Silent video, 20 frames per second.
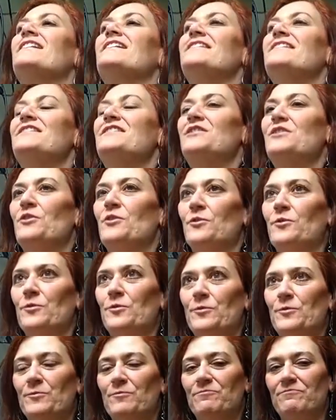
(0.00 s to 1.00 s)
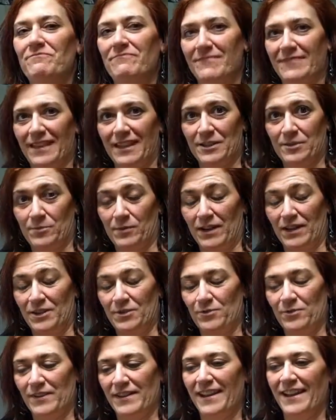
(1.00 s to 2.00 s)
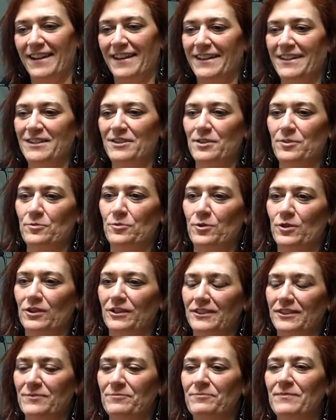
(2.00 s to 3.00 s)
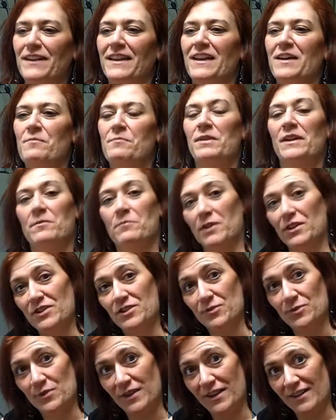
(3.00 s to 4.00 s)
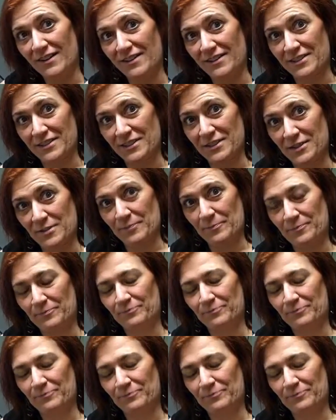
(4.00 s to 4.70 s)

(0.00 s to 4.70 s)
So that's what I do in that end of the world. But I'm also an artist.